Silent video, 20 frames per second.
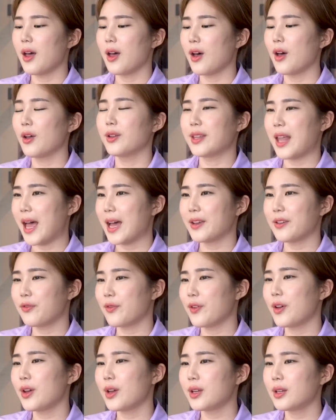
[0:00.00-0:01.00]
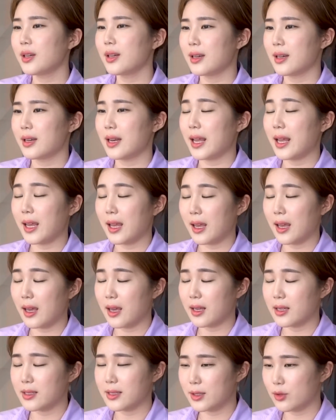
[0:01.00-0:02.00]
On iPhone,
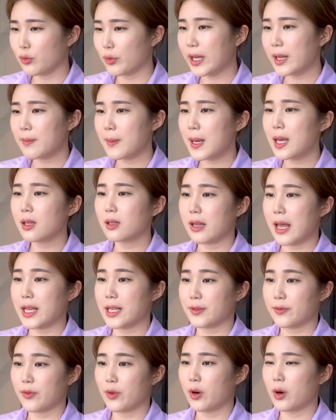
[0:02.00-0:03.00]
the streaming lasts for